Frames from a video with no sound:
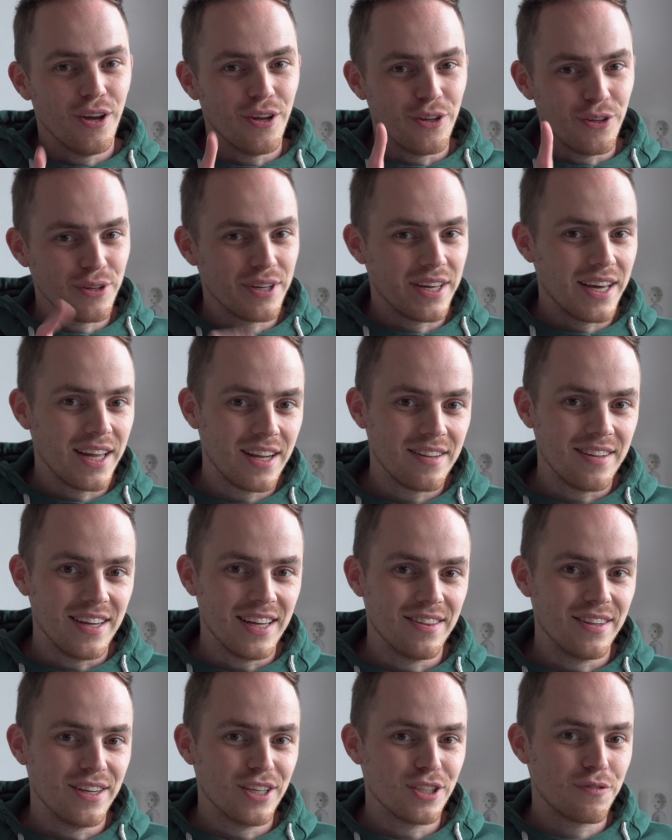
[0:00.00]
you get it
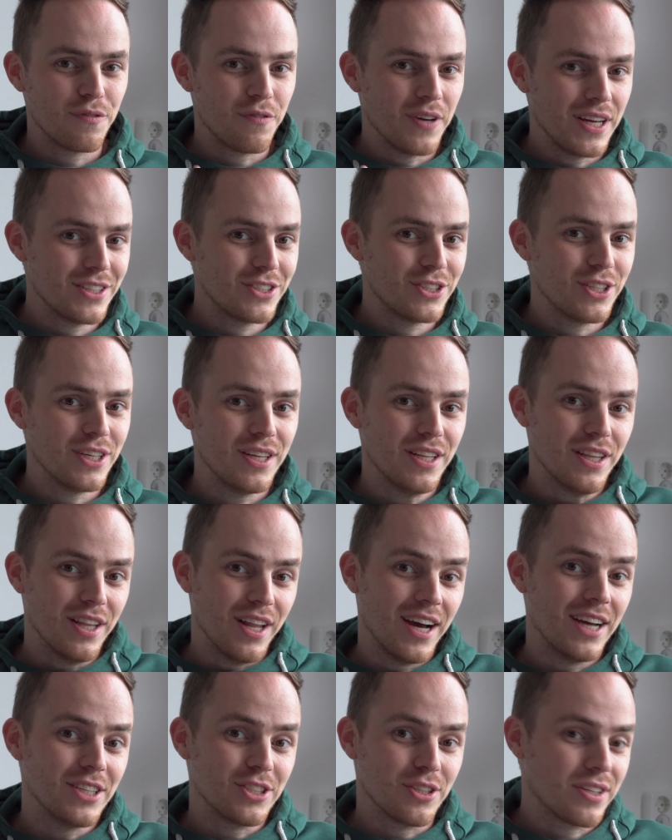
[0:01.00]
in this fancy,
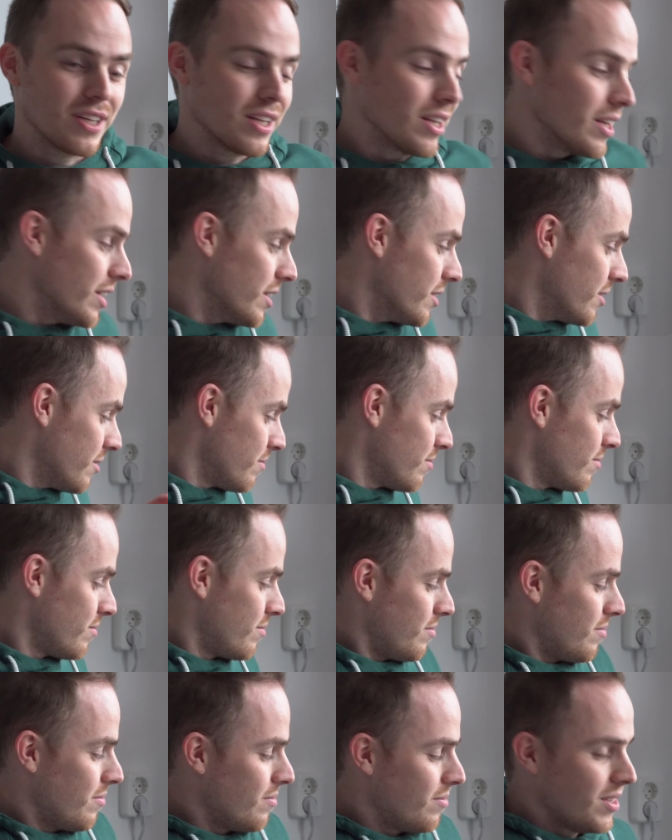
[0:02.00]
nice and clean
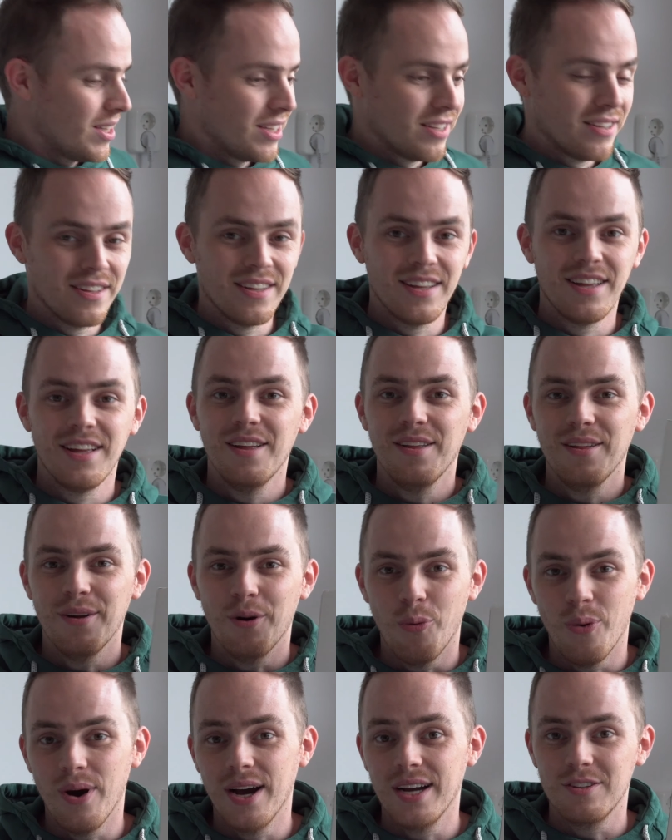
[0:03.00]

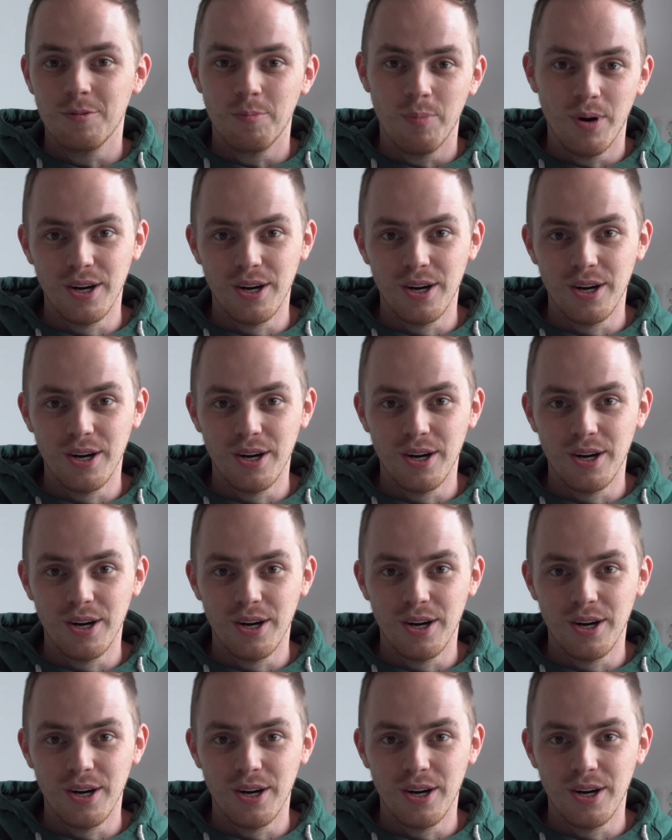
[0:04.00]
white